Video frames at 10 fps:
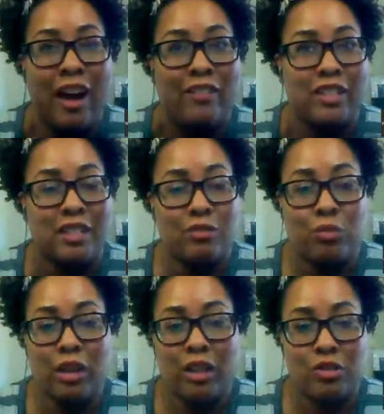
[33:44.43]

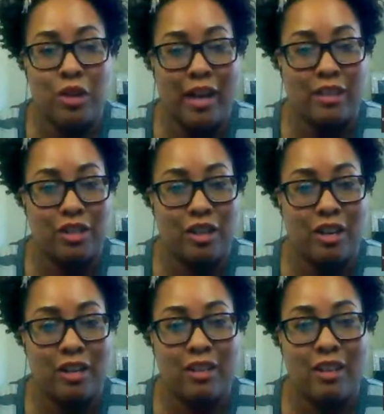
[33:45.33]
obviously really attracted to
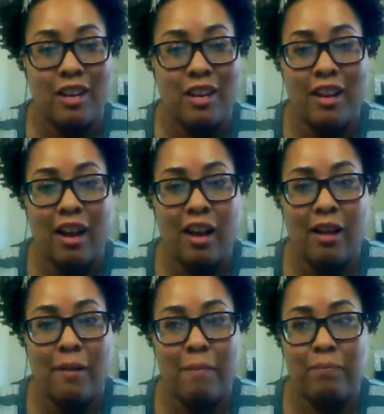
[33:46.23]
her.
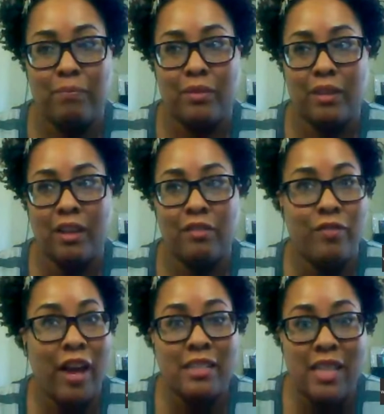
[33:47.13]

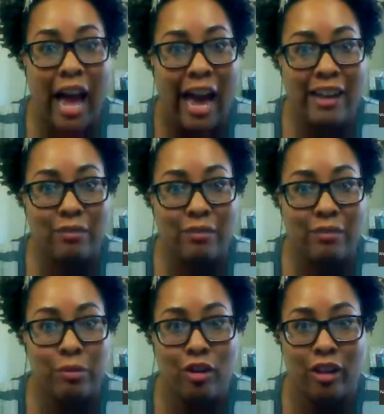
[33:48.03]
Confessed that
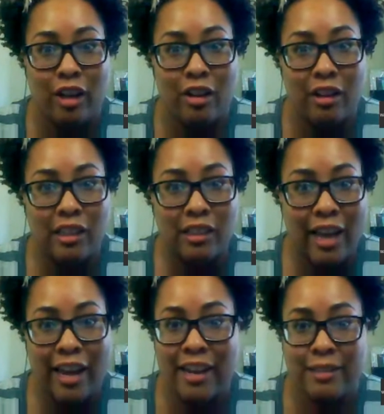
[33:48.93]
pretty early
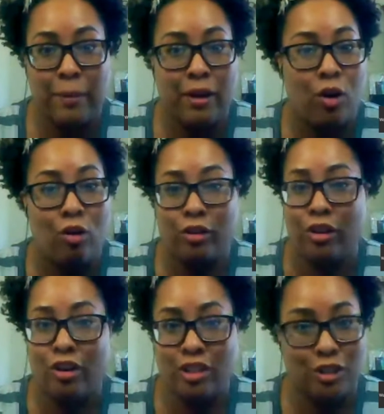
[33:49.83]
on and has been
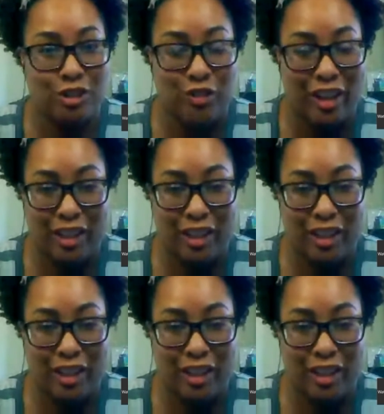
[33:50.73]
holding on to